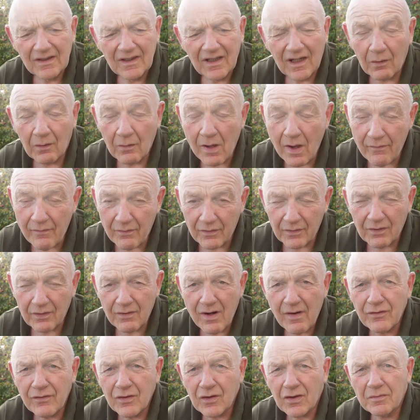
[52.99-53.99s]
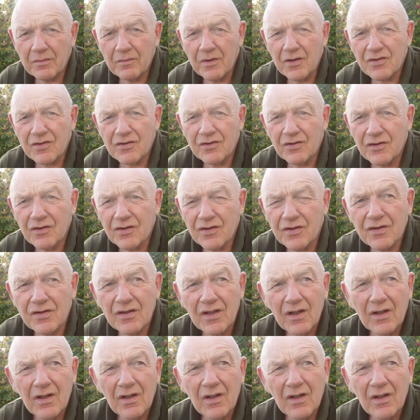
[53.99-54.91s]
However, the revenue commissioners